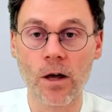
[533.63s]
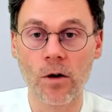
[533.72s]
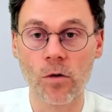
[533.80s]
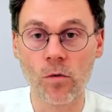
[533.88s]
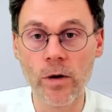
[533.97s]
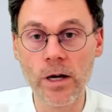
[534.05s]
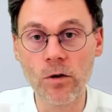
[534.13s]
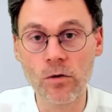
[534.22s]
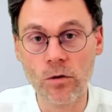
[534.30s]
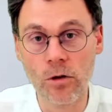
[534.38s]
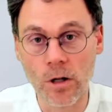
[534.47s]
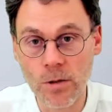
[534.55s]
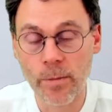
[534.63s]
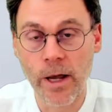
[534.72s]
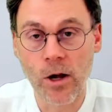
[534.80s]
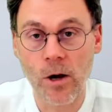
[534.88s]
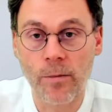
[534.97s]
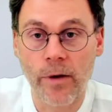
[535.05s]
we do not pick
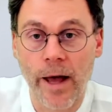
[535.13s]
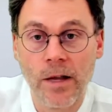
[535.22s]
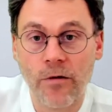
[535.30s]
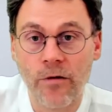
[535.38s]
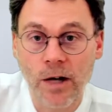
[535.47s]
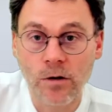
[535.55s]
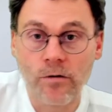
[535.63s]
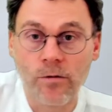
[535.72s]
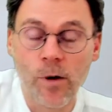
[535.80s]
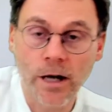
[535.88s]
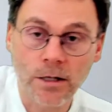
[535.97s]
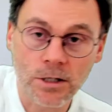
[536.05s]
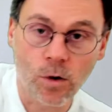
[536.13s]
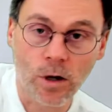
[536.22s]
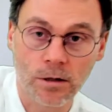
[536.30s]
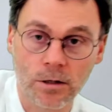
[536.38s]
up any factor of minus 1.